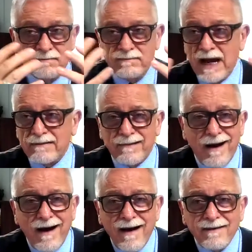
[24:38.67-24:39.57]
Not
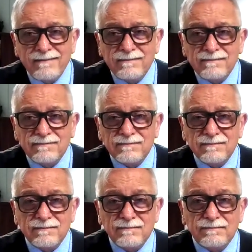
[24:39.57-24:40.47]
God,
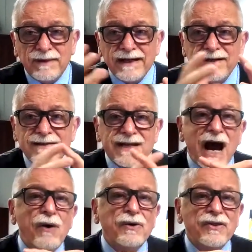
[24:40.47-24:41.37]
but it is
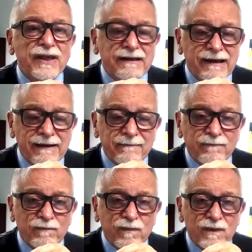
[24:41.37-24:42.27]
our thinking,
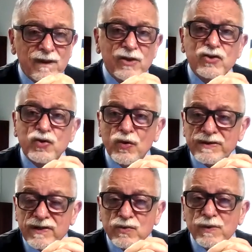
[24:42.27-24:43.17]
the
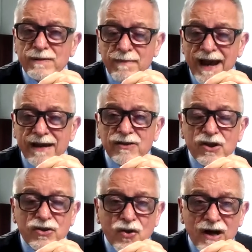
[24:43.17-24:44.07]
choices we make and the
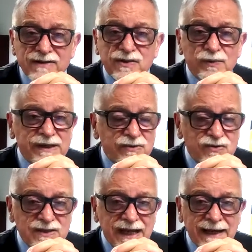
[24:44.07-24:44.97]
thoughts that we
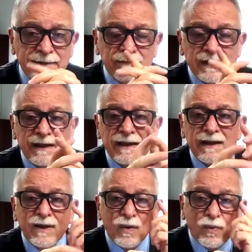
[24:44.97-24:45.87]
entertain.
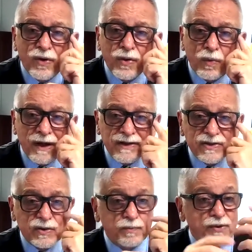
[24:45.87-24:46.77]
We're the ones
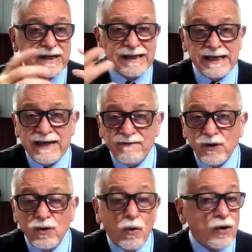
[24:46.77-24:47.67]
who bring
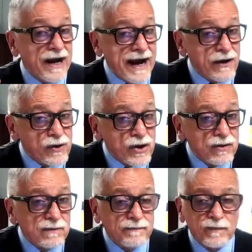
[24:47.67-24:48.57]
evil or
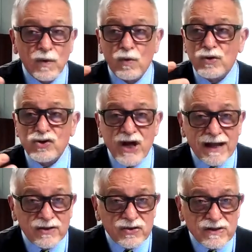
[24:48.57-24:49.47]
error or
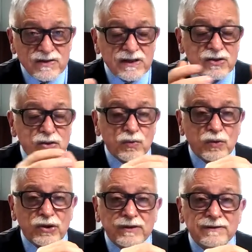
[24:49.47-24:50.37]
challenges into the
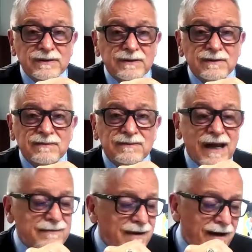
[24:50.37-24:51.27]
world,
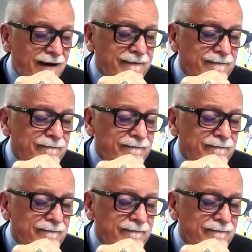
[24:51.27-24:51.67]
not God.